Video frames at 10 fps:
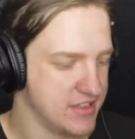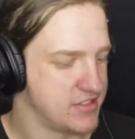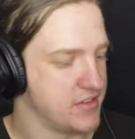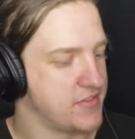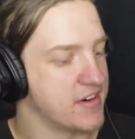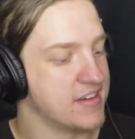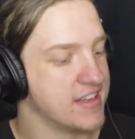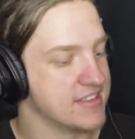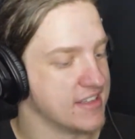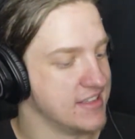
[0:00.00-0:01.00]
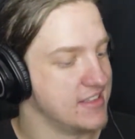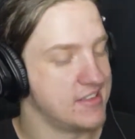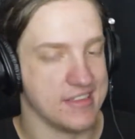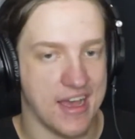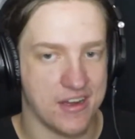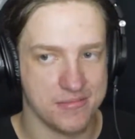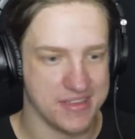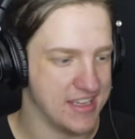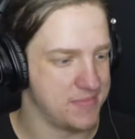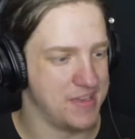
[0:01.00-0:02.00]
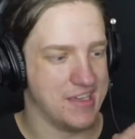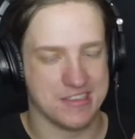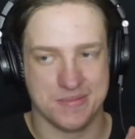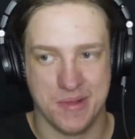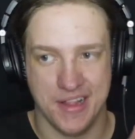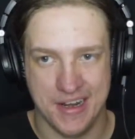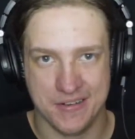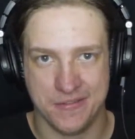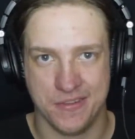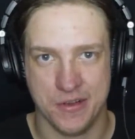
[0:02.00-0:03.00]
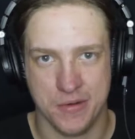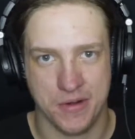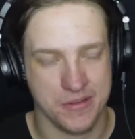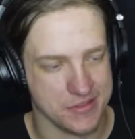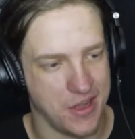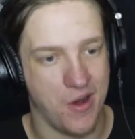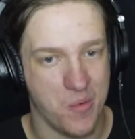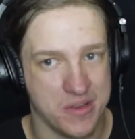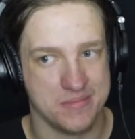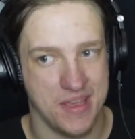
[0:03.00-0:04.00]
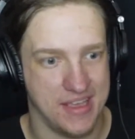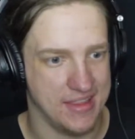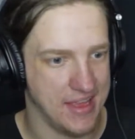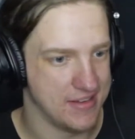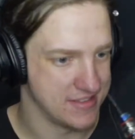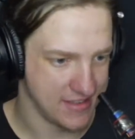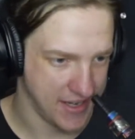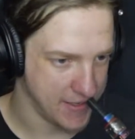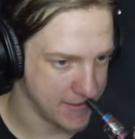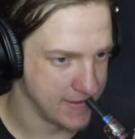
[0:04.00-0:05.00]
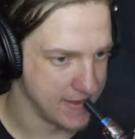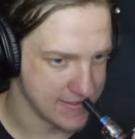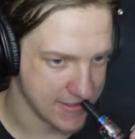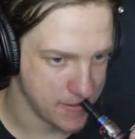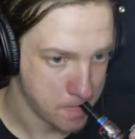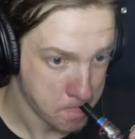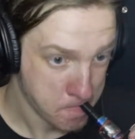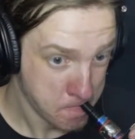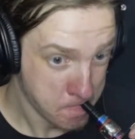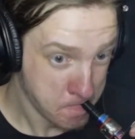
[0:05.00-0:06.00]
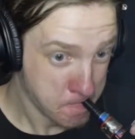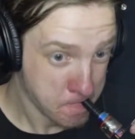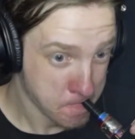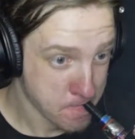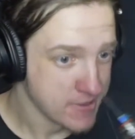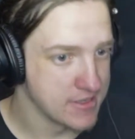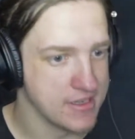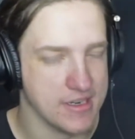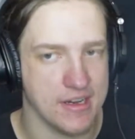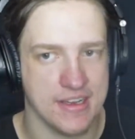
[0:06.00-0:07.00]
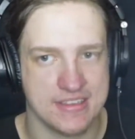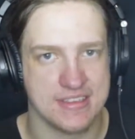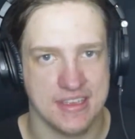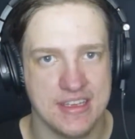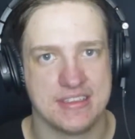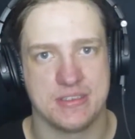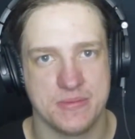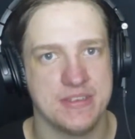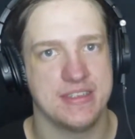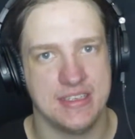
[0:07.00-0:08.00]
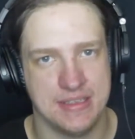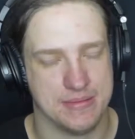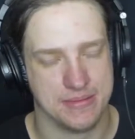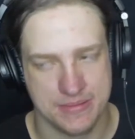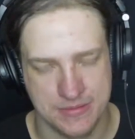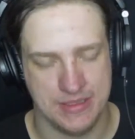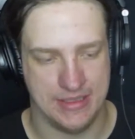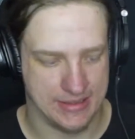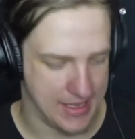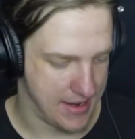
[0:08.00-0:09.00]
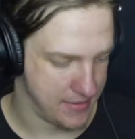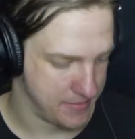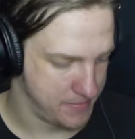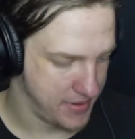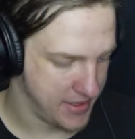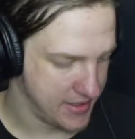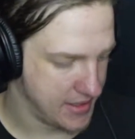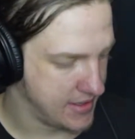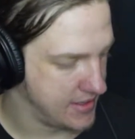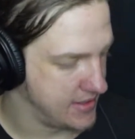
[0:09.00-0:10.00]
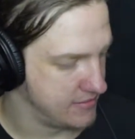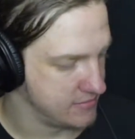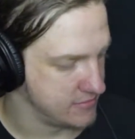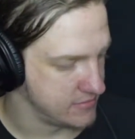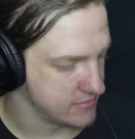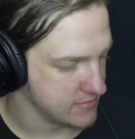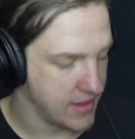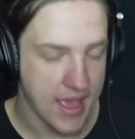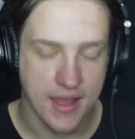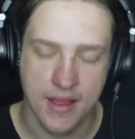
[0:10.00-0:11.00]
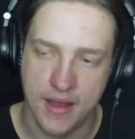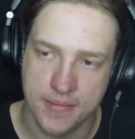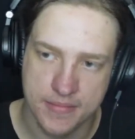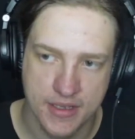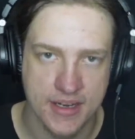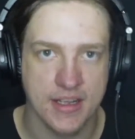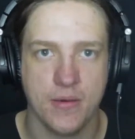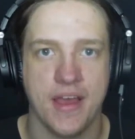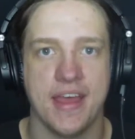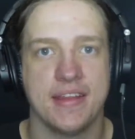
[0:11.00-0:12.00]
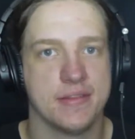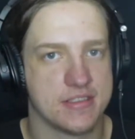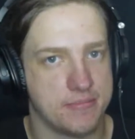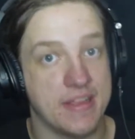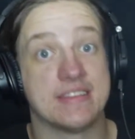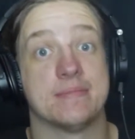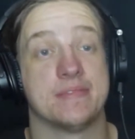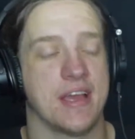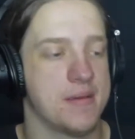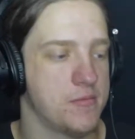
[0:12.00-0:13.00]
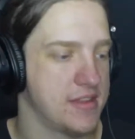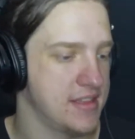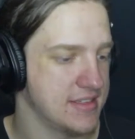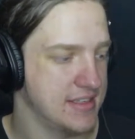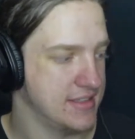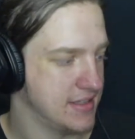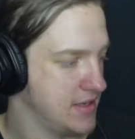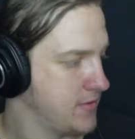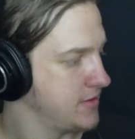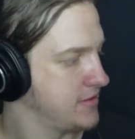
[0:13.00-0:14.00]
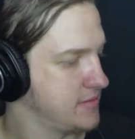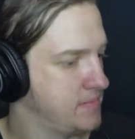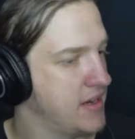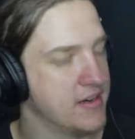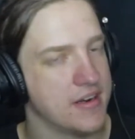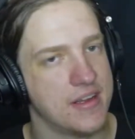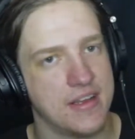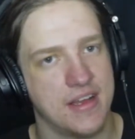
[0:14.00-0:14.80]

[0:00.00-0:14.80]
So far it is a little loud, but that's because small airflow holes always make it loud. It's like a nice little, you know, it's really loud. But yeah, I'm gonna go ahead and spend some time with this, get to know it a little better.